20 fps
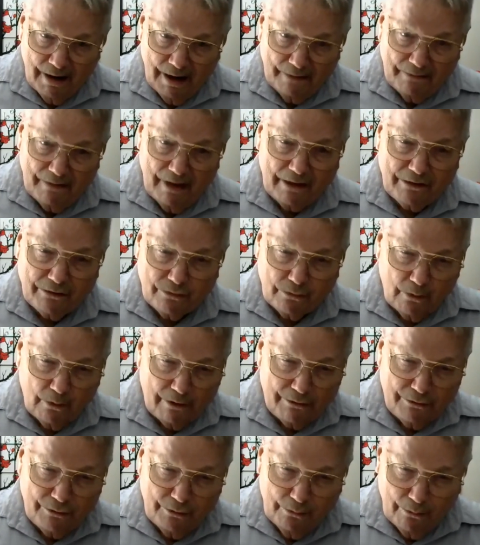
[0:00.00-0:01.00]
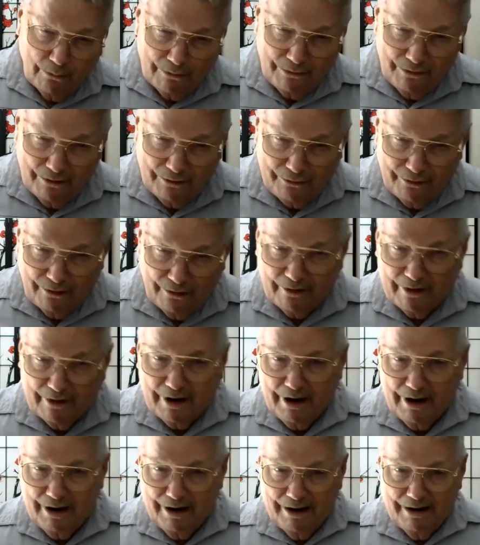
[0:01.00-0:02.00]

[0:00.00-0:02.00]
And that starts you on the journey